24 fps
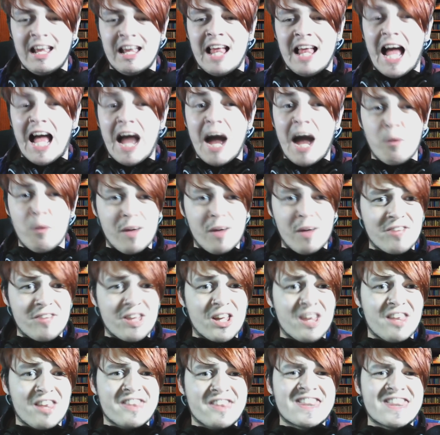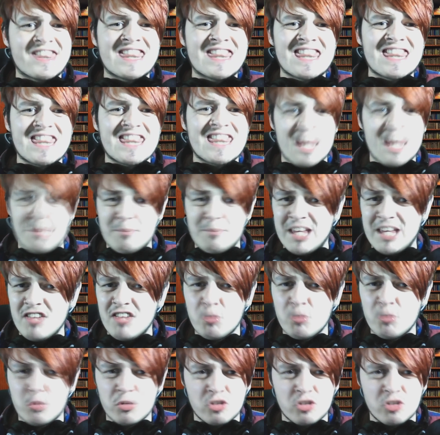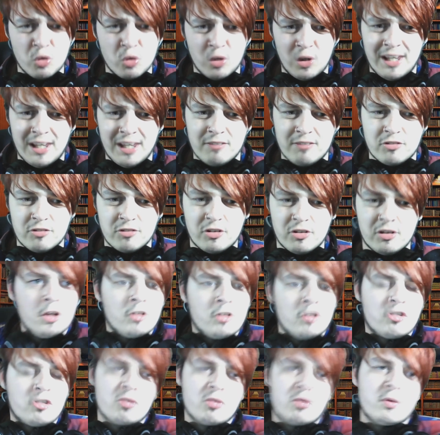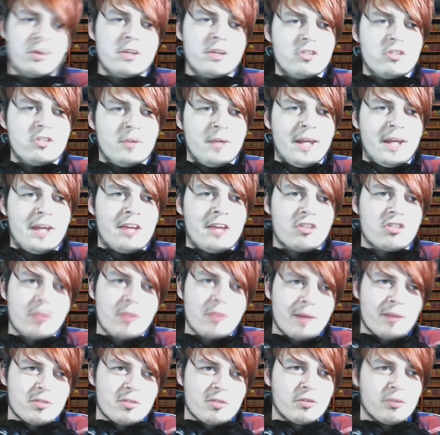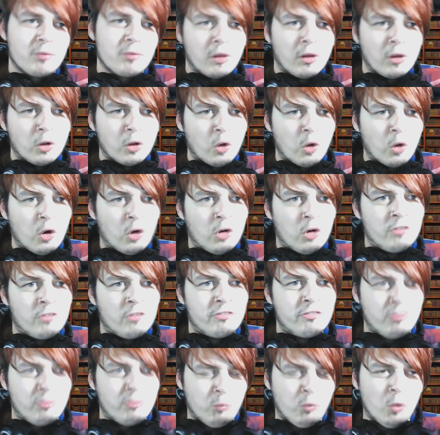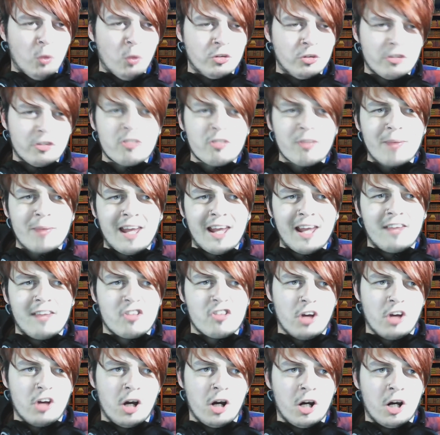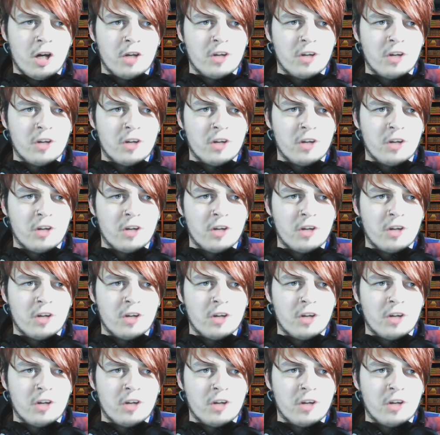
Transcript: However, their peace was short-lived. To read you an extract from the lore for Wanderer's Palace Hard.